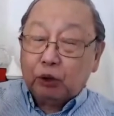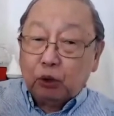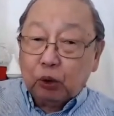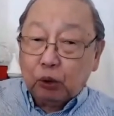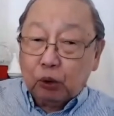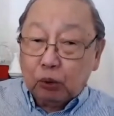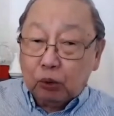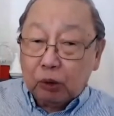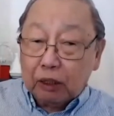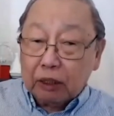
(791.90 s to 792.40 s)

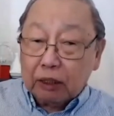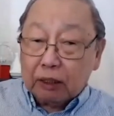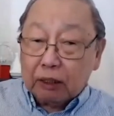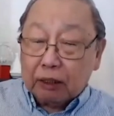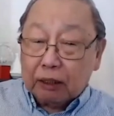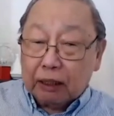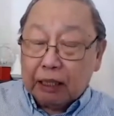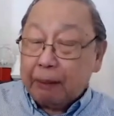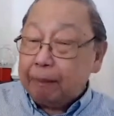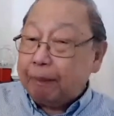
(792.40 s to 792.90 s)
to
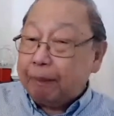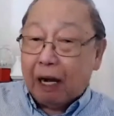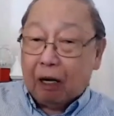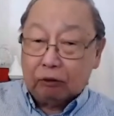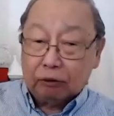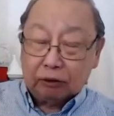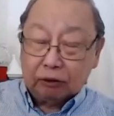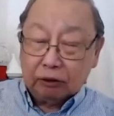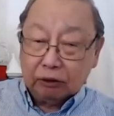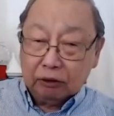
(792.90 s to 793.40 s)
keep
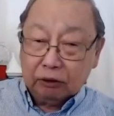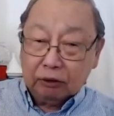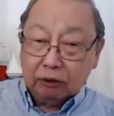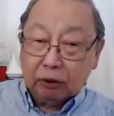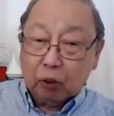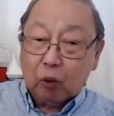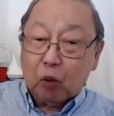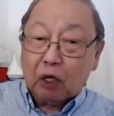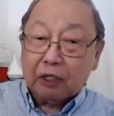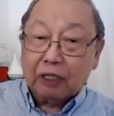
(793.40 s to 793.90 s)
out
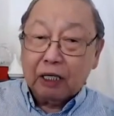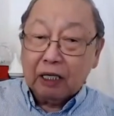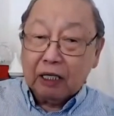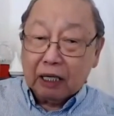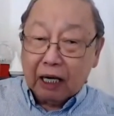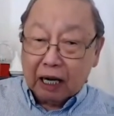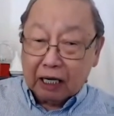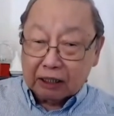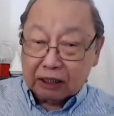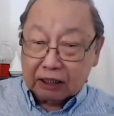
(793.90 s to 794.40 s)
the working
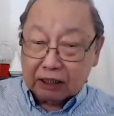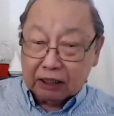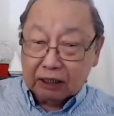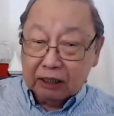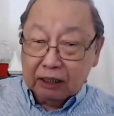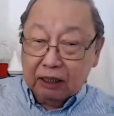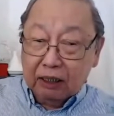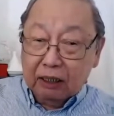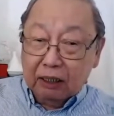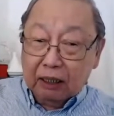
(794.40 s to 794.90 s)
class
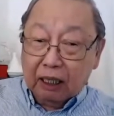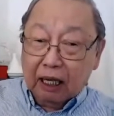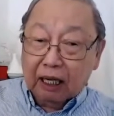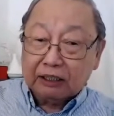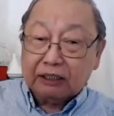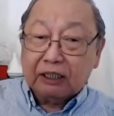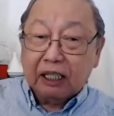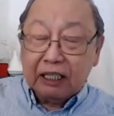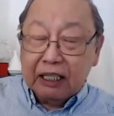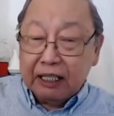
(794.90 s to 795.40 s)

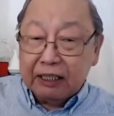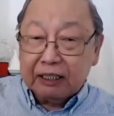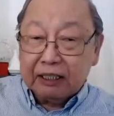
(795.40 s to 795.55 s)
as a